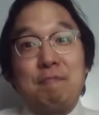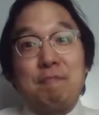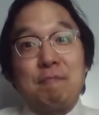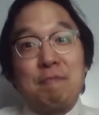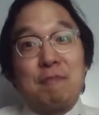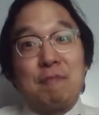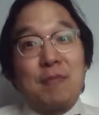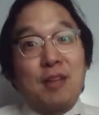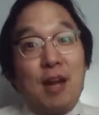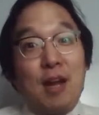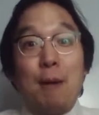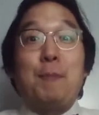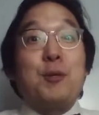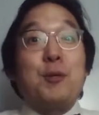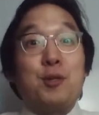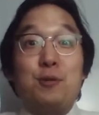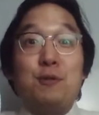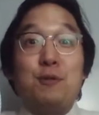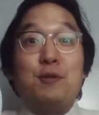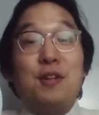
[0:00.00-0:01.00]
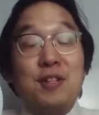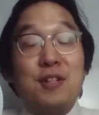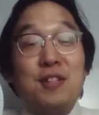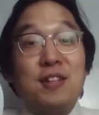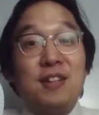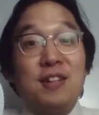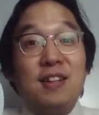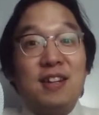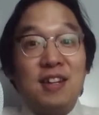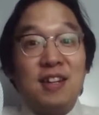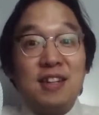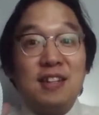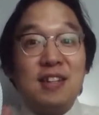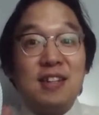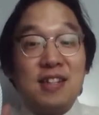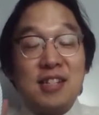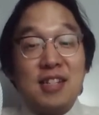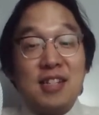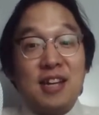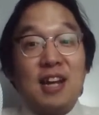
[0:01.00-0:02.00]
opportunity in
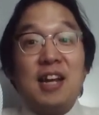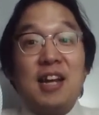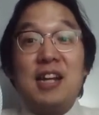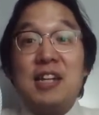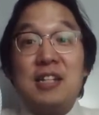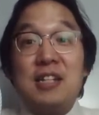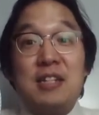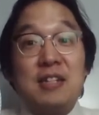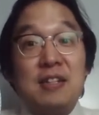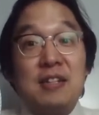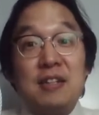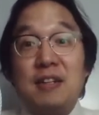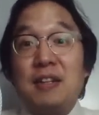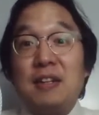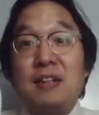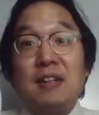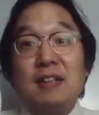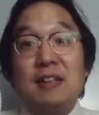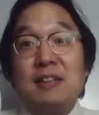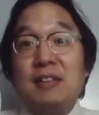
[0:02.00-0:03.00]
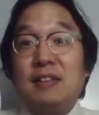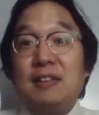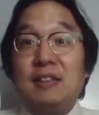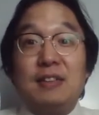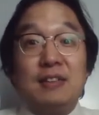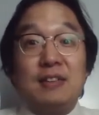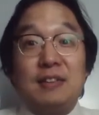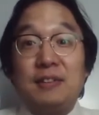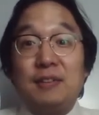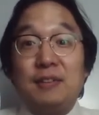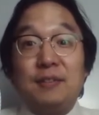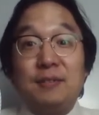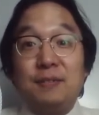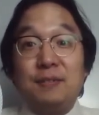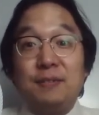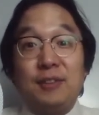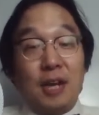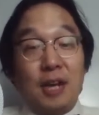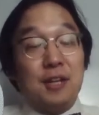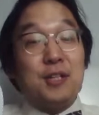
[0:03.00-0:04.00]
disguise of
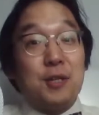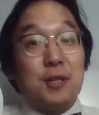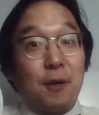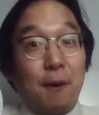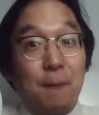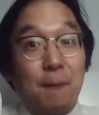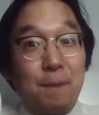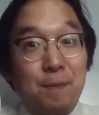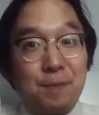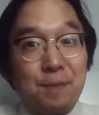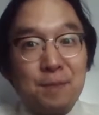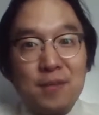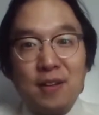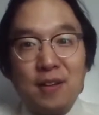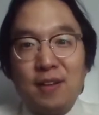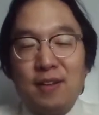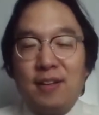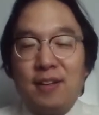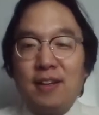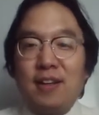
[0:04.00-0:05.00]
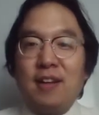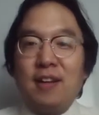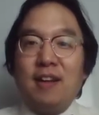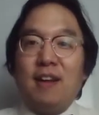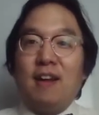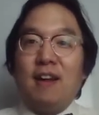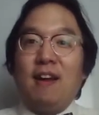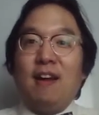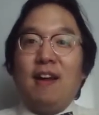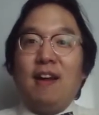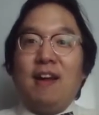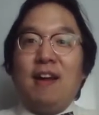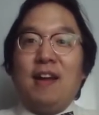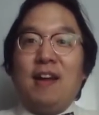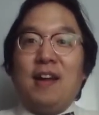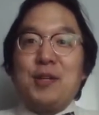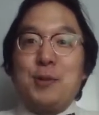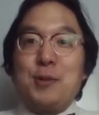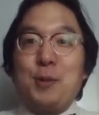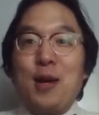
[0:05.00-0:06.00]
danger? Okay, so
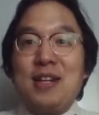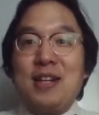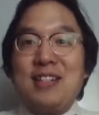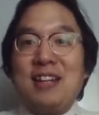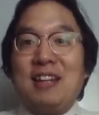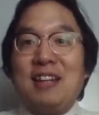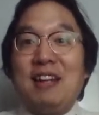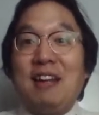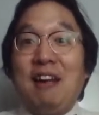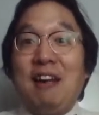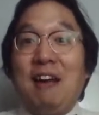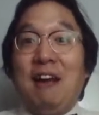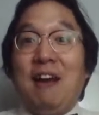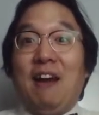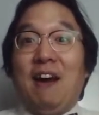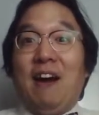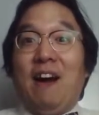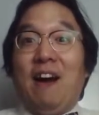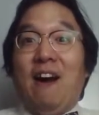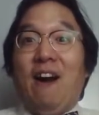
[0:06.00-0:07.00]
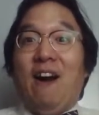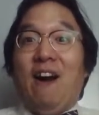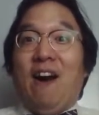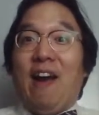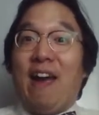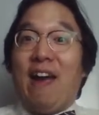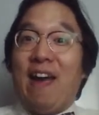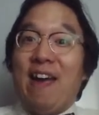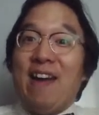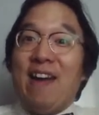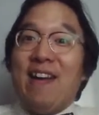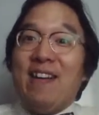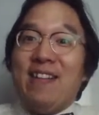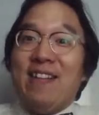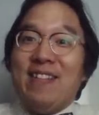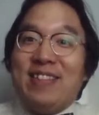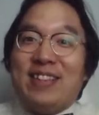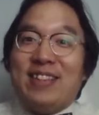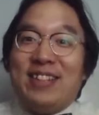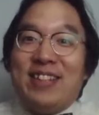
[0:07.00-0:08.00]
I said, hell,
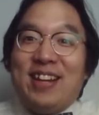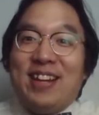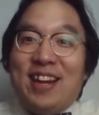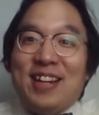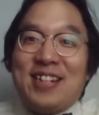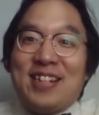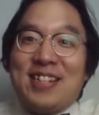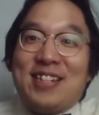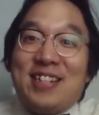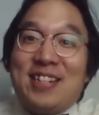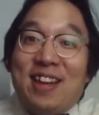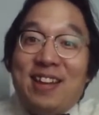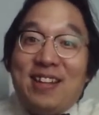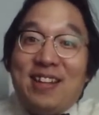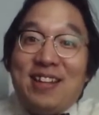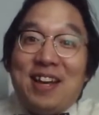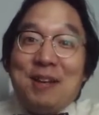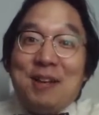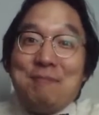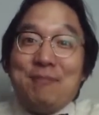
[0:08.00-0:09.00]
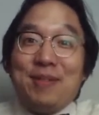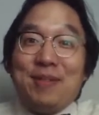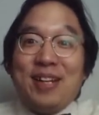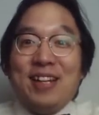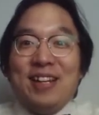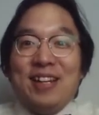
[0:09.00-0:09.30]
did I say that, man?